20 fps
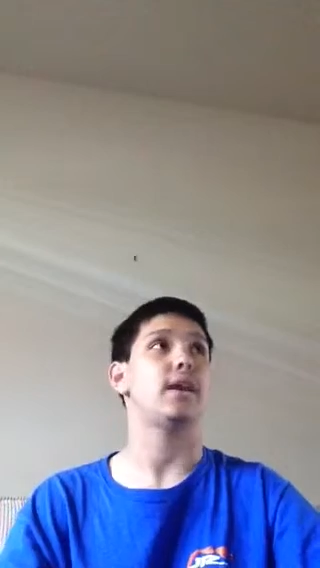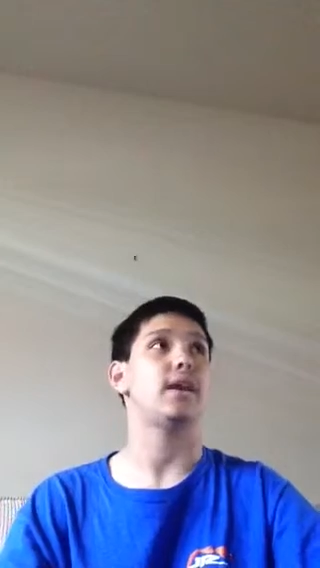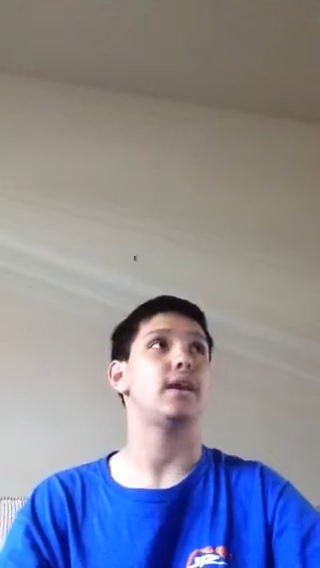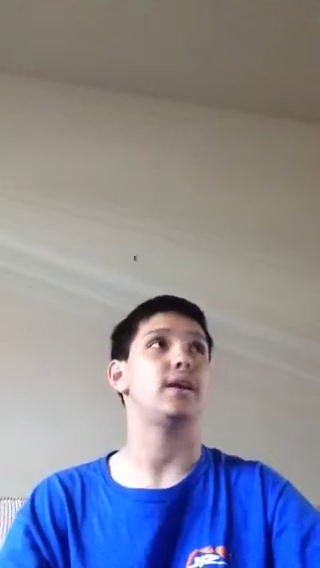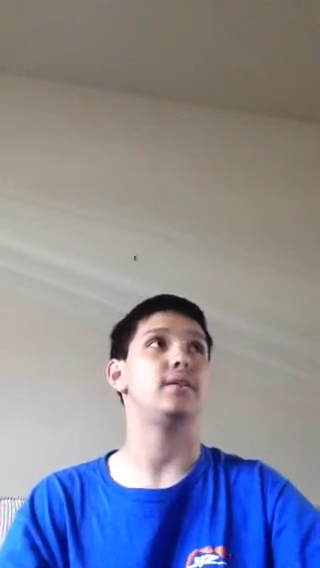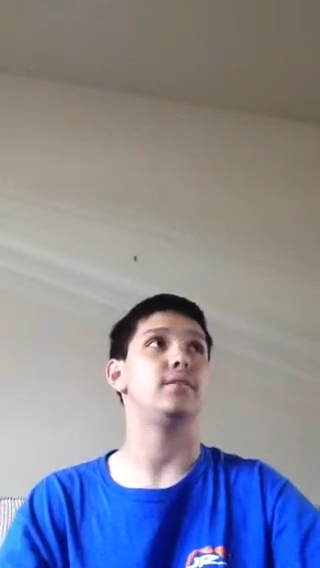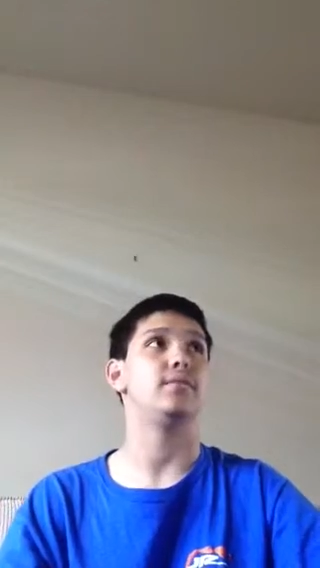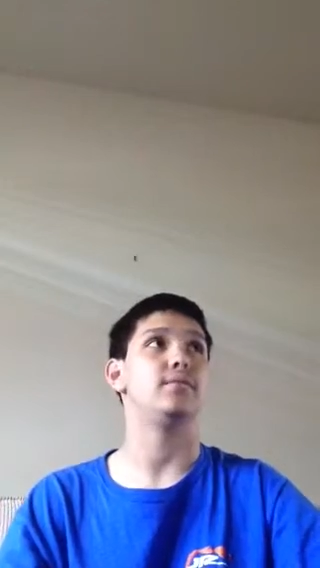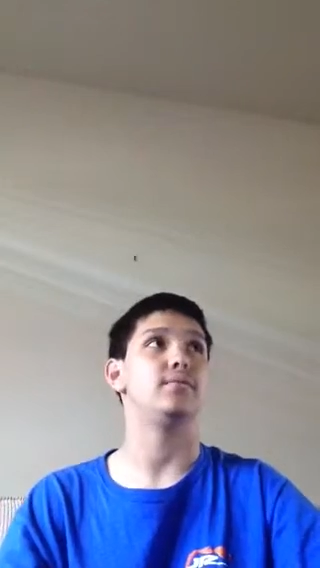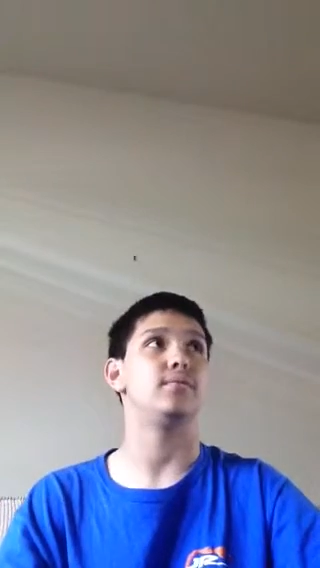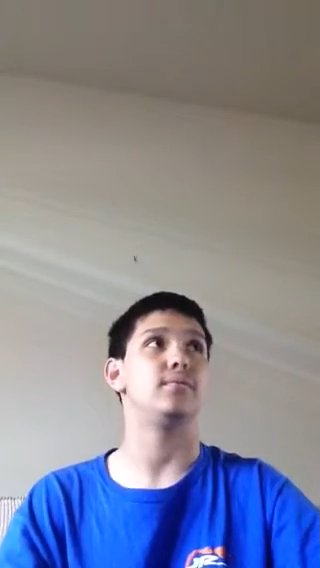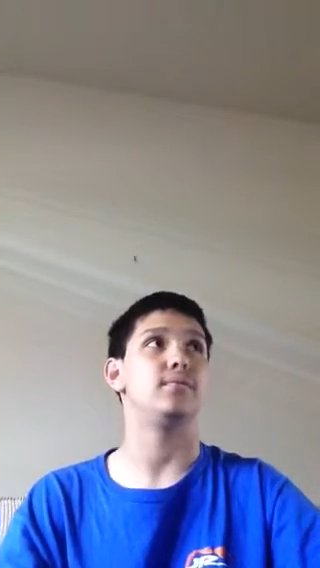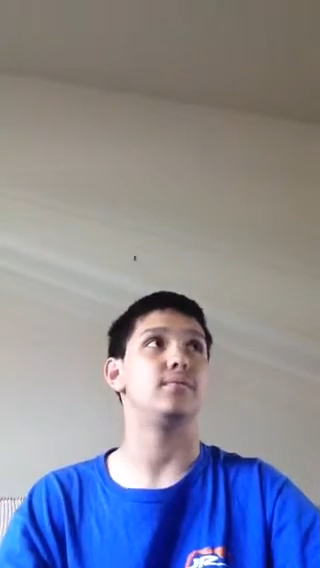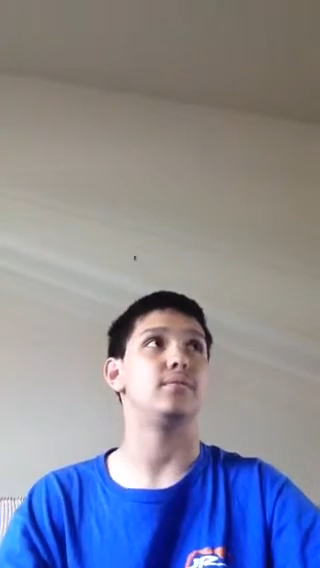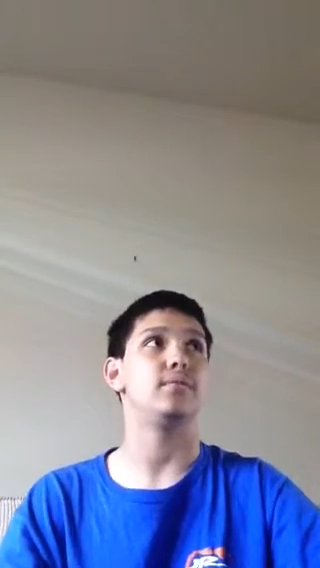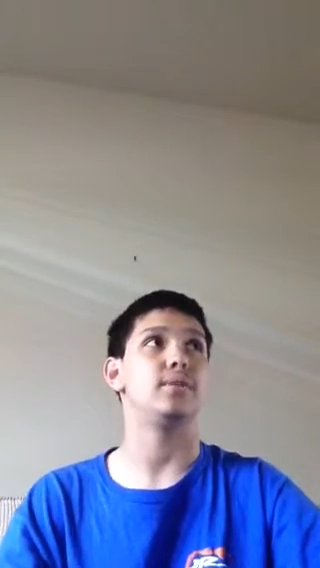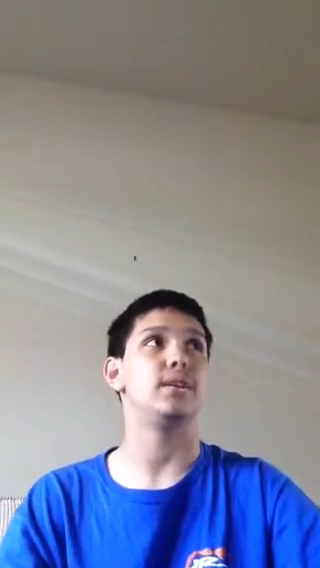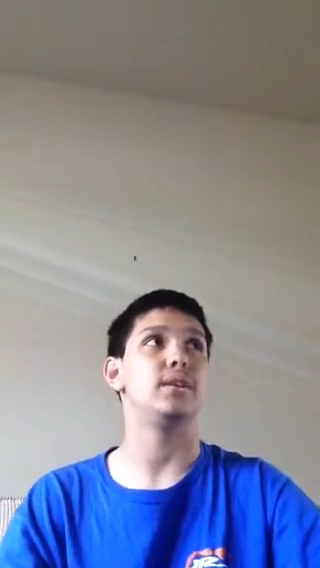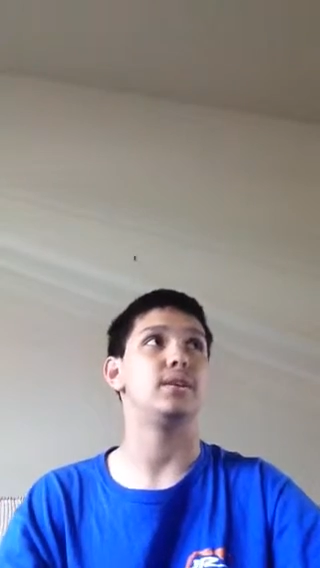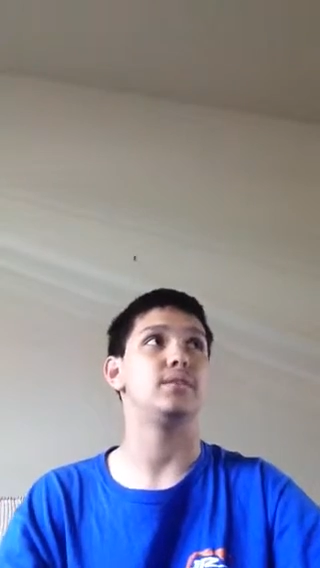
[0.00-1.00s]
and
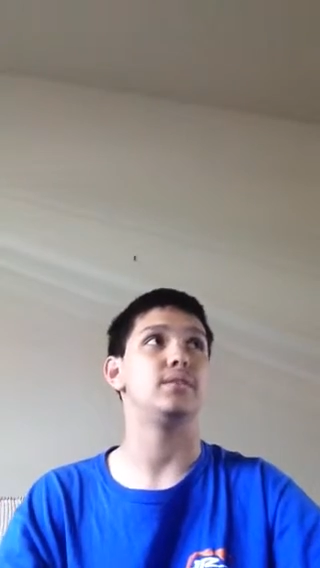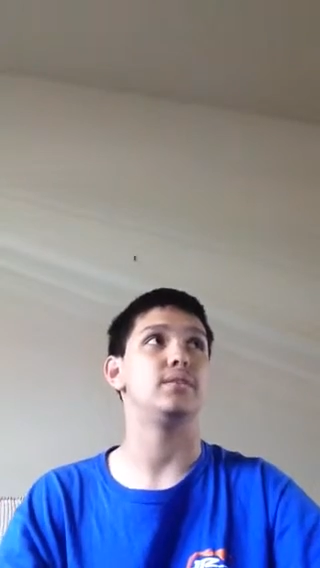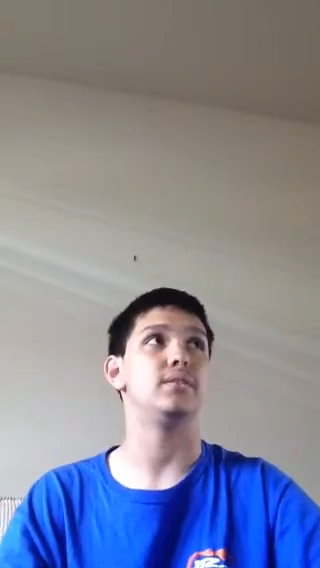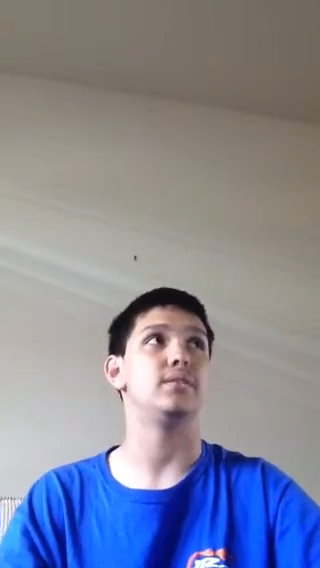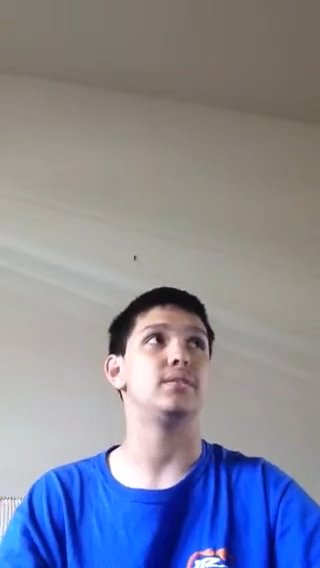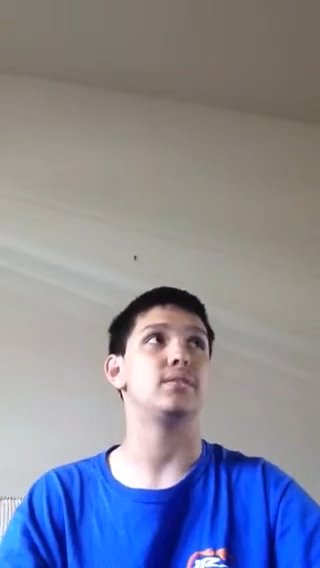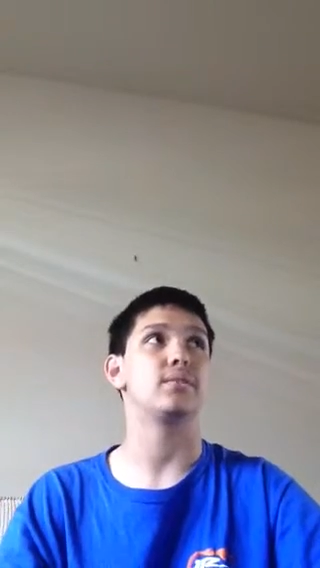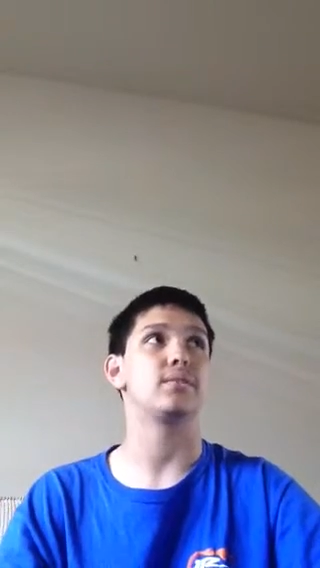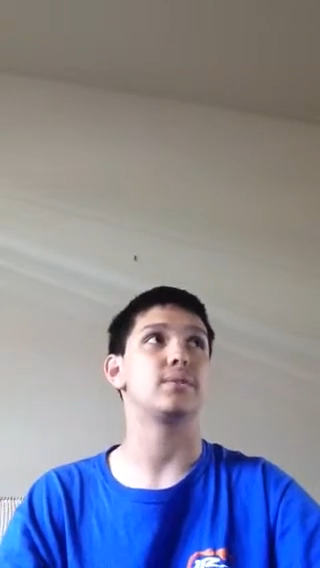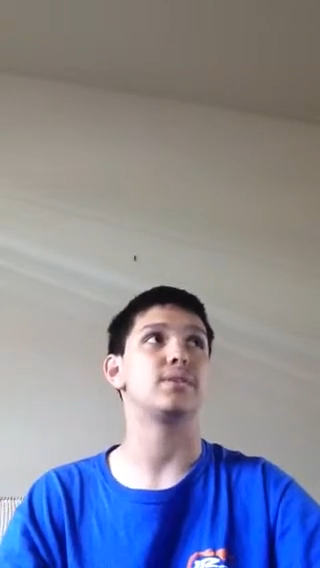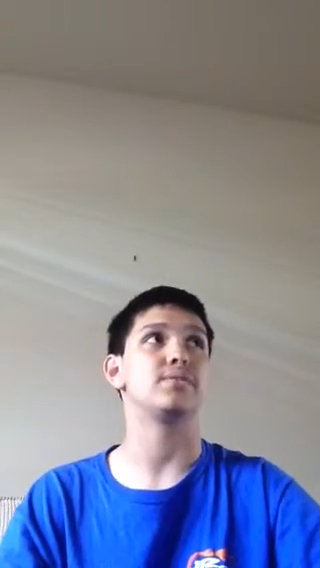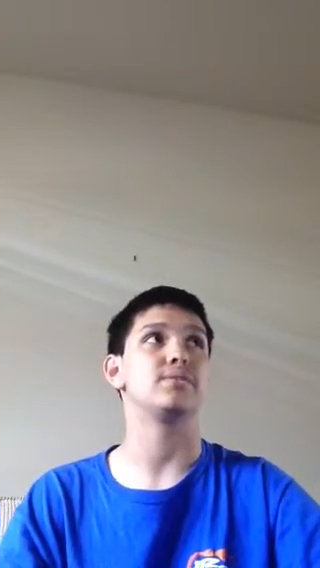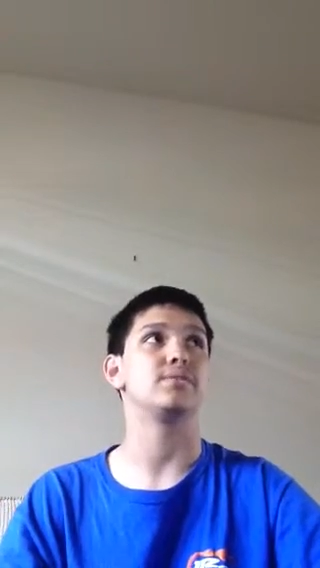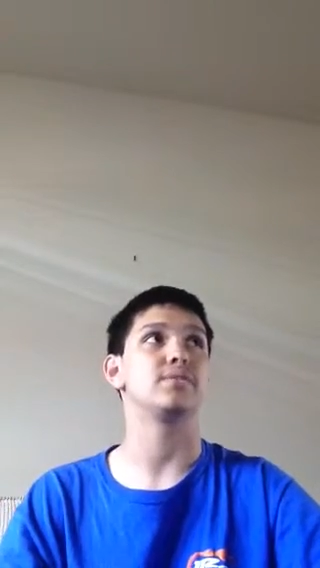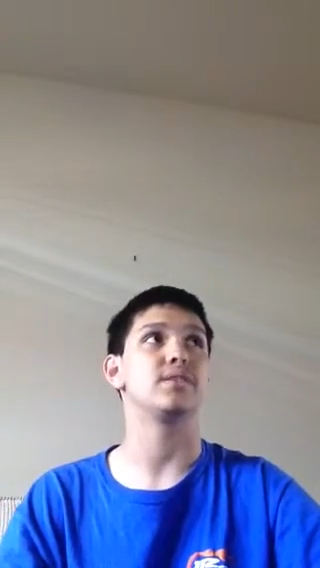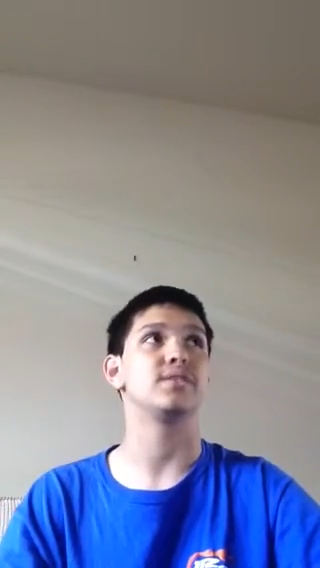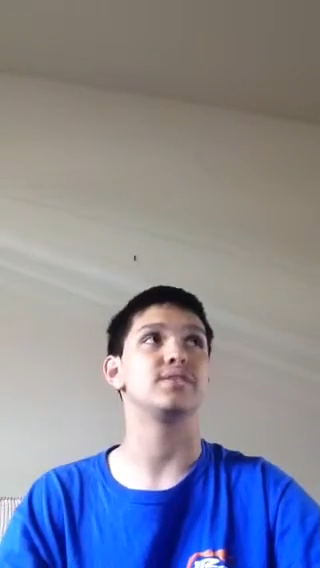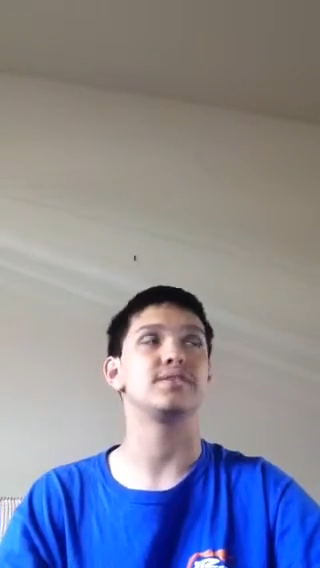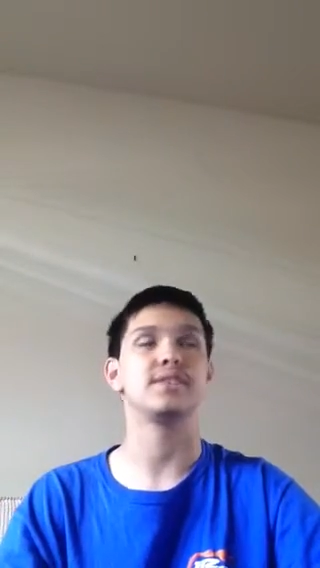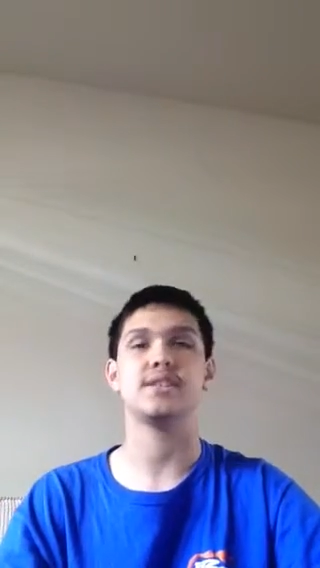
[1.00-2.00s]
when the race
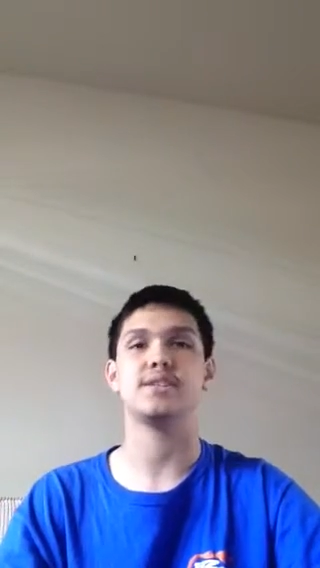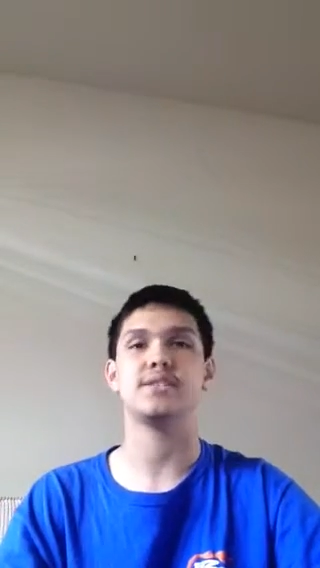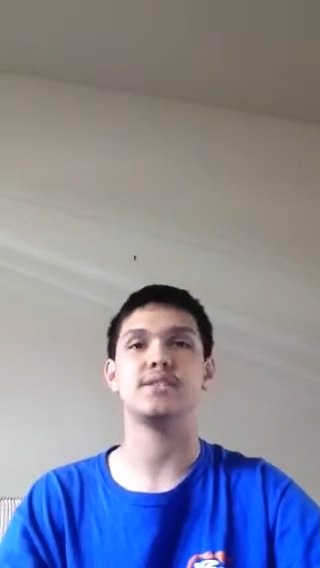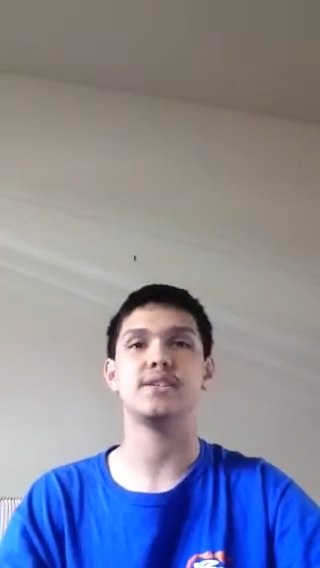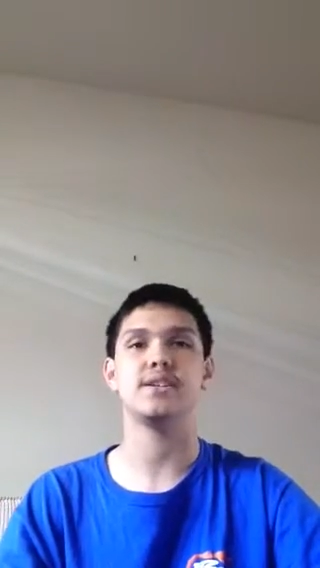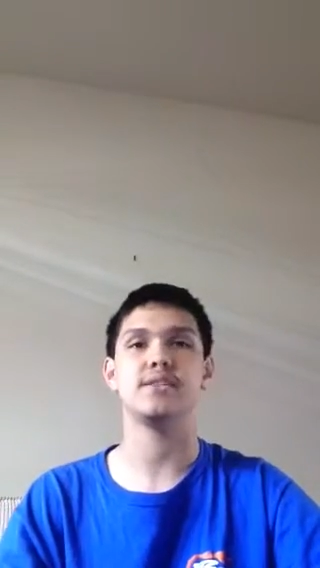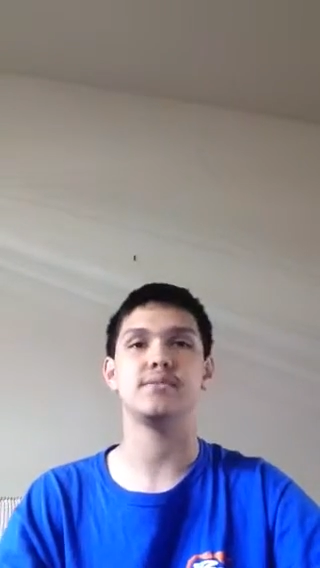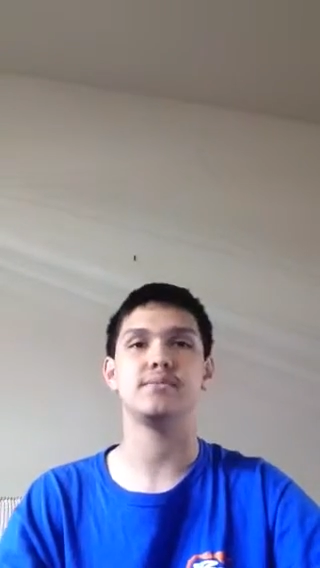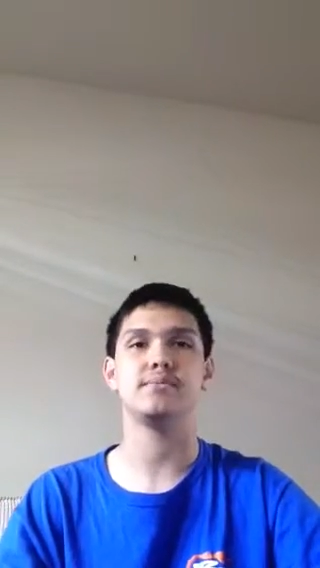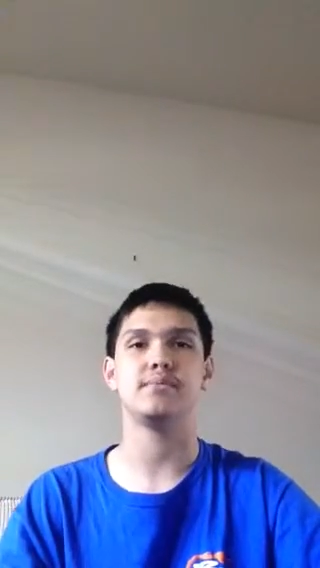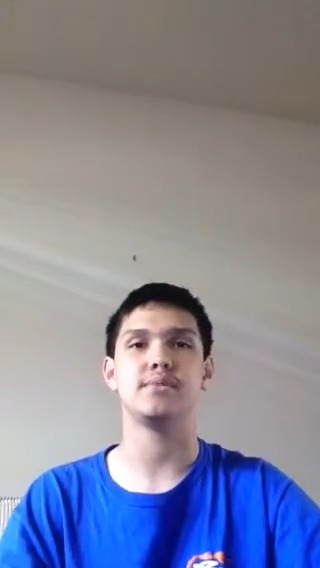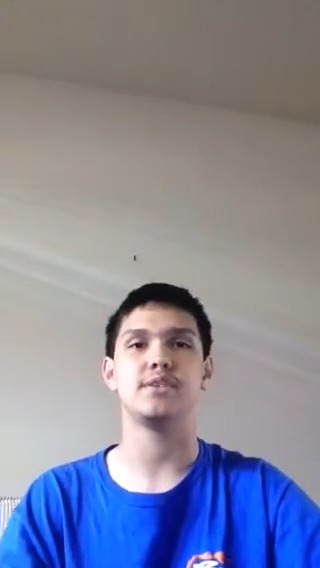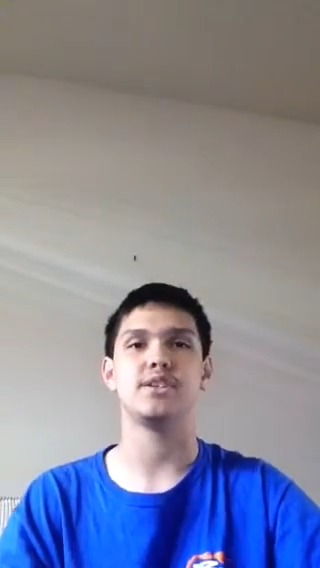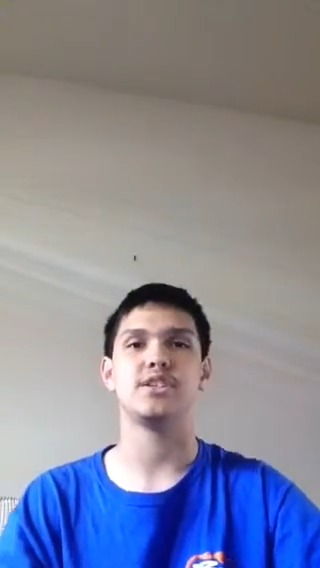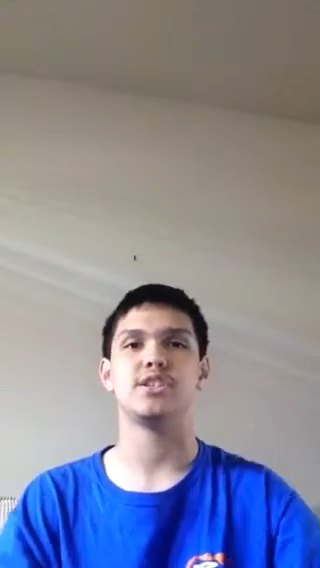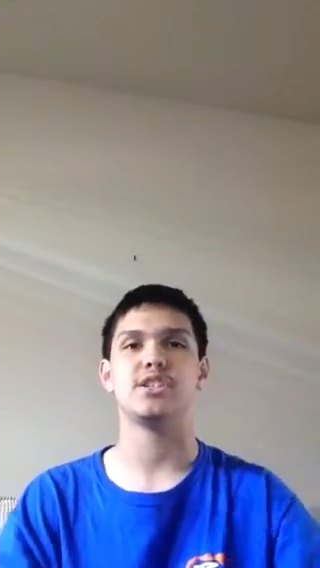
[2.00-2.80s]
was all said and done,